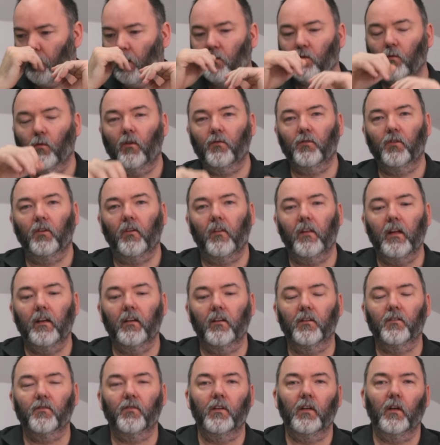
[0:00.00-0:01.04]
So what I've done at the end
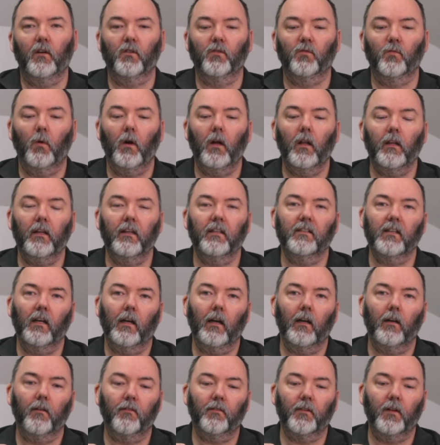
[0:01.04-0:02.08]
of this video as well is
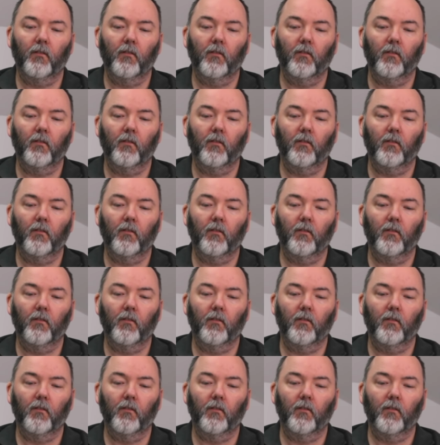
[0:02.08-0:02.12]
I've